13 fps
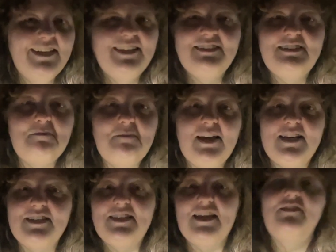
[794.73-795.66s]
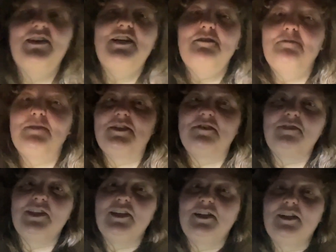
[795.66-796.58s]
Does anybody else have an image of a
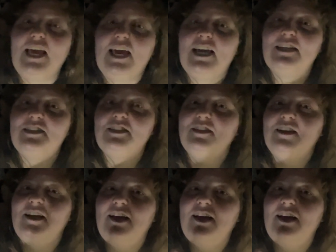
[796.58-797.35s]
little ant? Just,